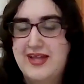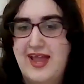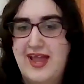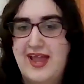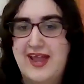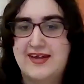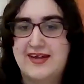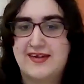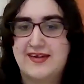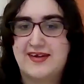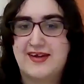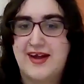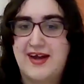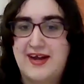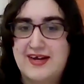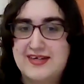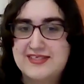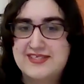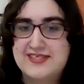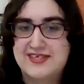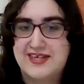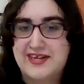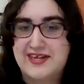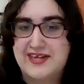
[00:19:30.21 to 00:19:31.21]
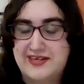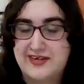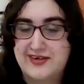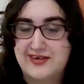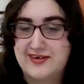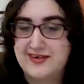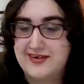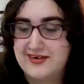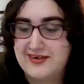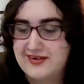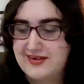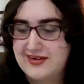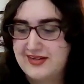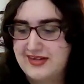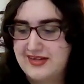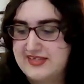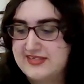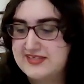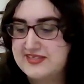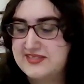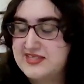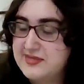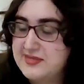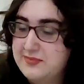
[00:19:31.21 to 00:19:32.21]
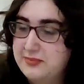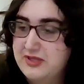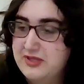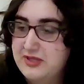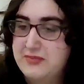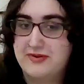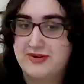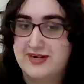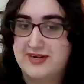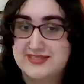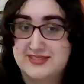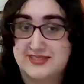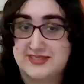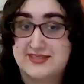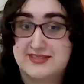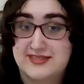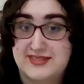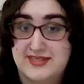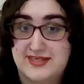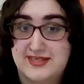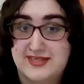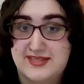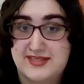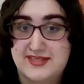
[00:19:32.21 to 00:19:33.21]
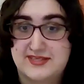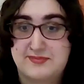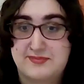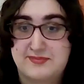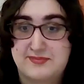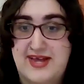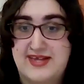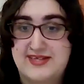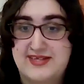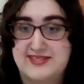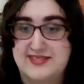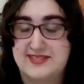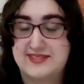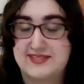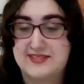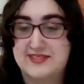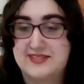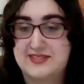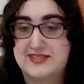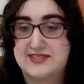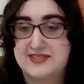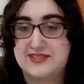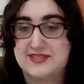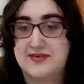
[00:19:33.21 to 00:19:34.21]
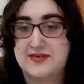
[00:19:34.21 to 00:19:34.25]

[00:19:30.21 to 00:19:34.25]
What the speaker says: And God's nature is deeply present in this passage.